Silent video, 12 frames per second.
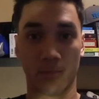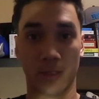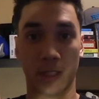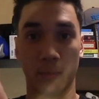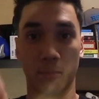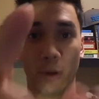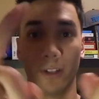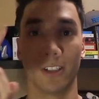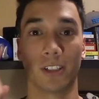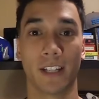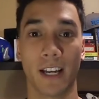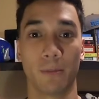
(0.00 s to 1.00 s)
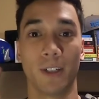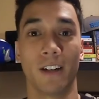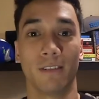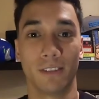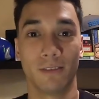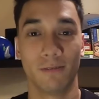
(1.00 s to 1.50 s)
I'm gonna point this camera
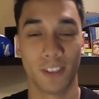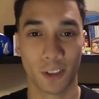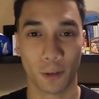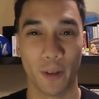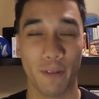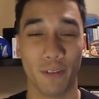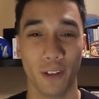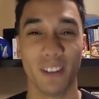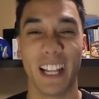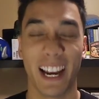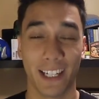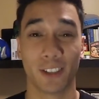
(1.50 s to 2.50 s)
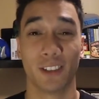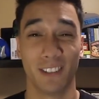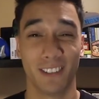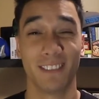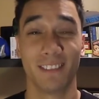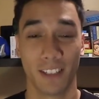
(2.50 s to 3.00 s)
out just so you feel extra.
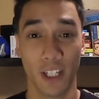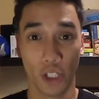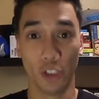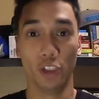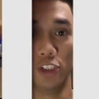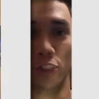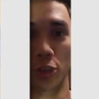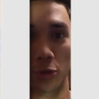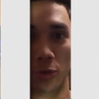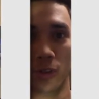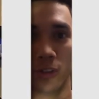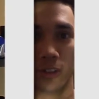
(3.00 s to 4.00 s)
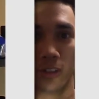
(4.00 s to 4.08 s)
You